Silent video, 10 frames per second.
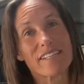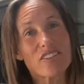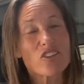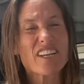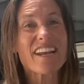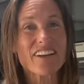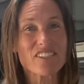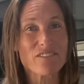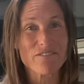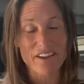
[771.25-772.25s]
That's your
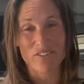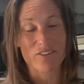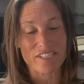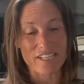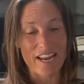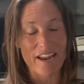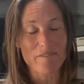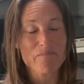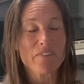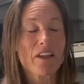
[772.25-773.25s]
connection phase for today.
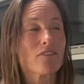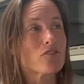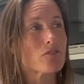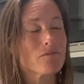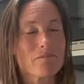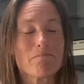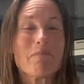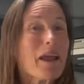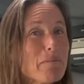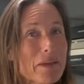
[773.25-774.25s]

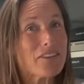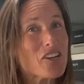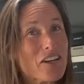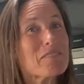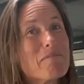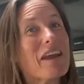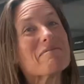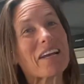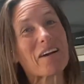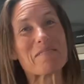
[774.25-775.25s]
Maybe, just
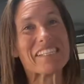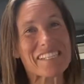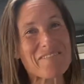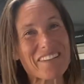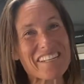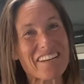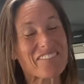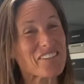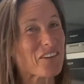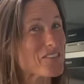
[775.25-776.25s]
maybe, I'll be disciplined enough
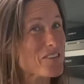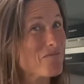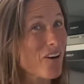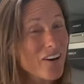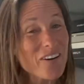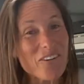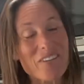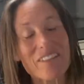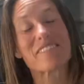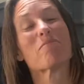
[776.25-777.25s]
to show up tomorrow
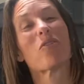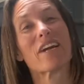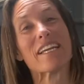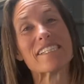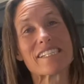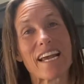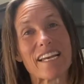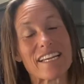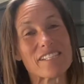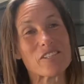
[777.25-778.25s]
with some more insight
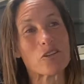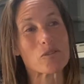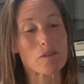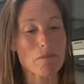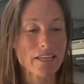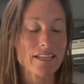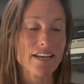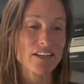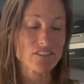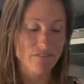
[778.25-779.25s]
into some of the
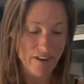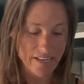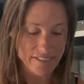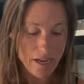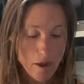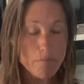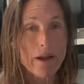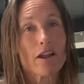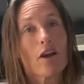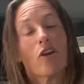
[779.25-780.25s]
connection phase.
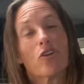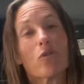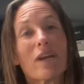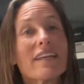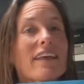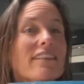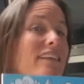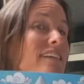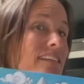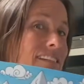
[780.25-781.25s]
But you can get
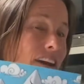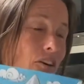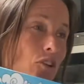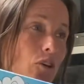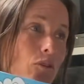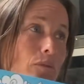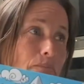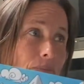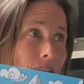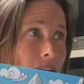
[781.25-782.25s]
this download,
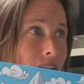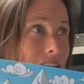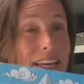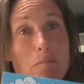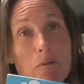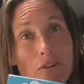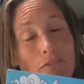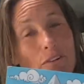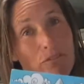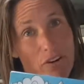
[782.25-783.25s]
the ebook,
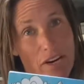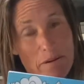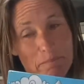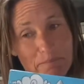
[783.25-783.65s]
for free.